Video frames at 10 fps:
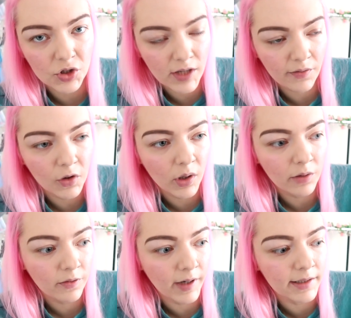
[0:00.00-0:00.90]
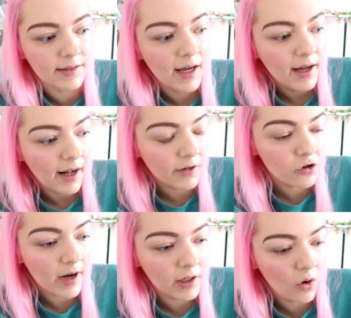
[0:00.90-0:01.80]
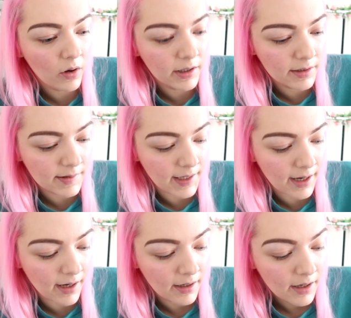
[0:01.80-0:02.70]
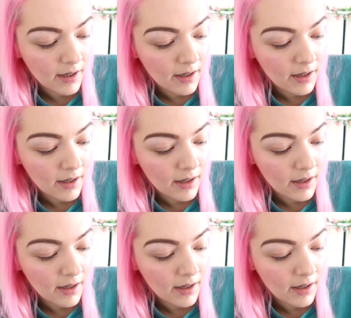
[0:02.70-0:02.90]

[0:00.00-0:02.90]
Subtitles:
she's definitely going out with her friends, I'll try and call in and see her.